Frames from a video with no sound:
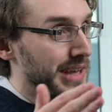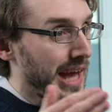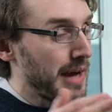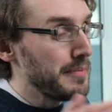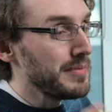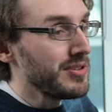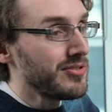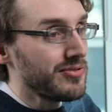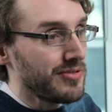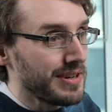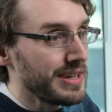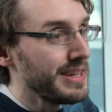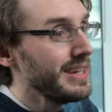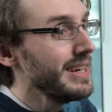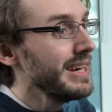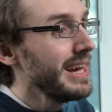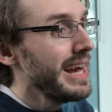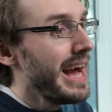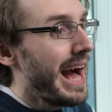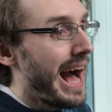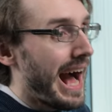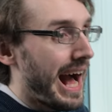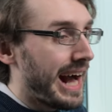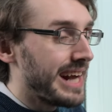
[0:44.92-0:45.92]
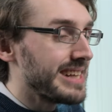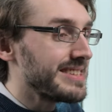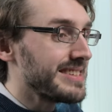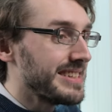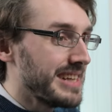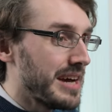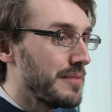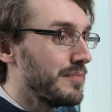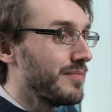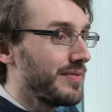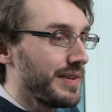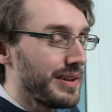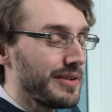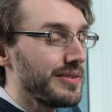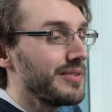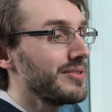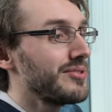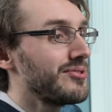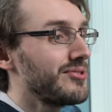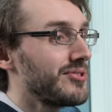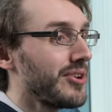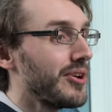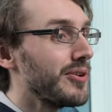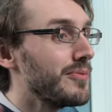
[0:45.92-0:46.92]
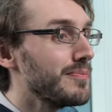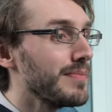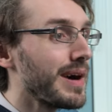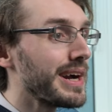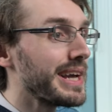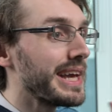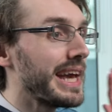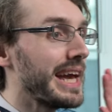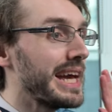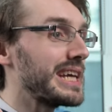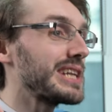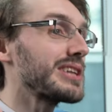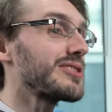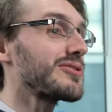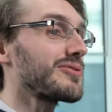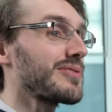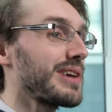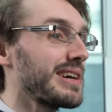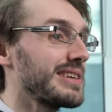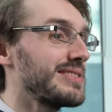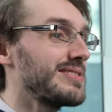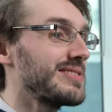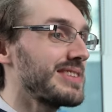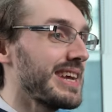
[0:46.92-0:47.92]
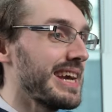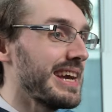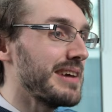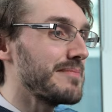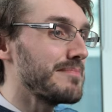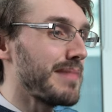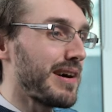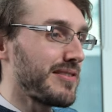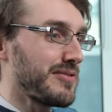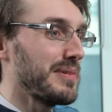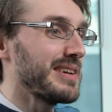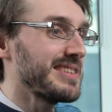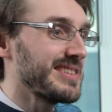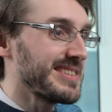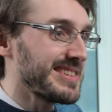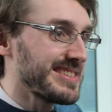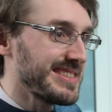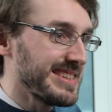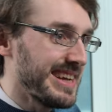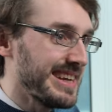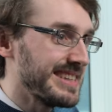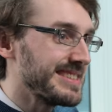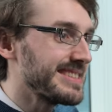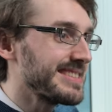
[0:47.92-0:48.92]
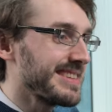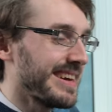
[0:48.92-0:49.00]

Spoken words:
chemistry as an MPhil. So my interest in mathematics and